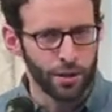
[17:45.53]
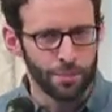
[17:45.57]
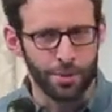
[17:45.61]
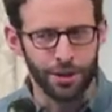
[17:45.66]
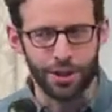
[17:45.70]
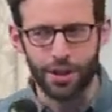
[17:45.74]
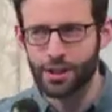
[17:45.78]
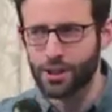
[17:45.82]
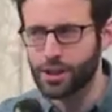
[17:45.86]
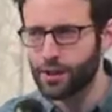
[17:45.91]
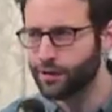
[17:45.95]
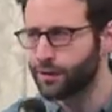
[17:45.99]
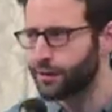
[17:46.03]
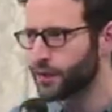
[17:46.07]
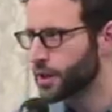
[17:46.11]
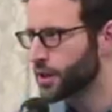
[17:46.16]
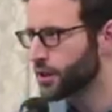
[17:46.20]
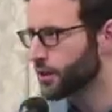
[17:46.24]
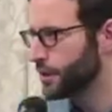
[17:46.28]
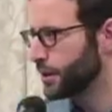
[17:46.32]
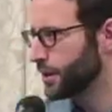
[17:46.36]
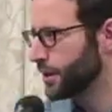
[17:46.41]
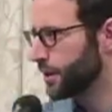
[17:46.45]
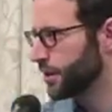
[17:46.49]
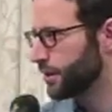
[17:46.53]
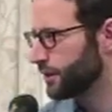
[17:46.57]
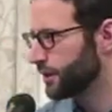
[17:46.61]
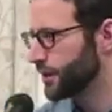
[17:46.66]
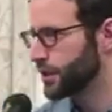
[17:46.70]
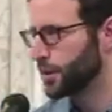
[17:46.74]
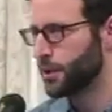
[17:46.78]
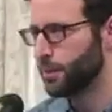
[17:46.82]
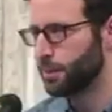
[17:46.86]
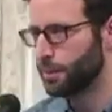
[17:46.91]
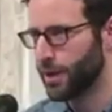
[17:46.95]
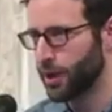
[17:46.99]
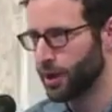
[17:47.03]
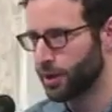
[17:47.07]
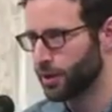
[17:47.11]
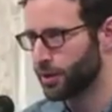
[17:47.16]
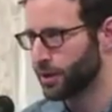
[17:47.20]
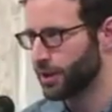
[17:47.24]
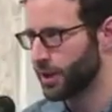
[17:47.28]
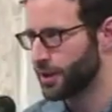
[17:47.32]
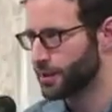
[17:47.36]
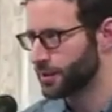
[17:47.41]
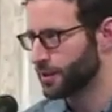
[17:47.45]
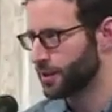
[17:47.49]
But this is a very, very
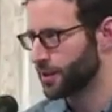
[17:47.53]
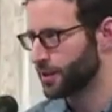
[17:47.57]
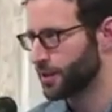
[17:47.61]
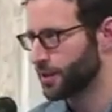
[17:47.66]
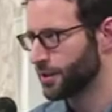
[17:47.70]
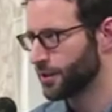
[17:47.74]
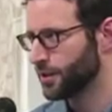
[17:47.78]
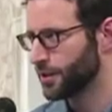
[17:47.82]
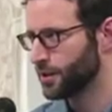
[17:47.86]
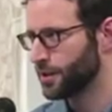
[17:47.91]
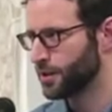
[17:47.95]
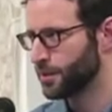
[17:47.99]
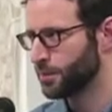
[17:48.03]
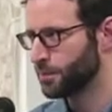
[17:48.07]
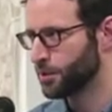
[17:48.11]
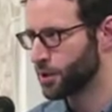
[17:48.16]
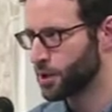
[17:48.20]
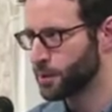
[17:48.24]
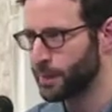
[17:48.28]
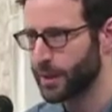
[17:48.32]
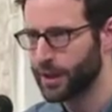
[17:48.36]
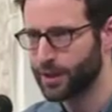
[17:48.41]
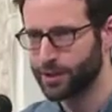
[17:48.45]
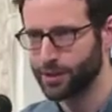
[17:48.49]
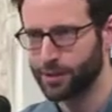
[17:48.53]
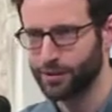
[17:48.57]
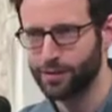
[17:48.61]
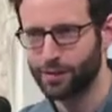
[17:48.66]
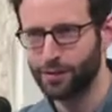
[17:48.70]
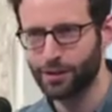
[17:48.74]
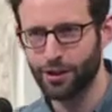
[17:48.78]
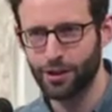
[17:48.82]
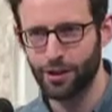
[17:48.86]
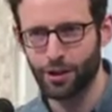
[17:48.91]
paralyzing perspective.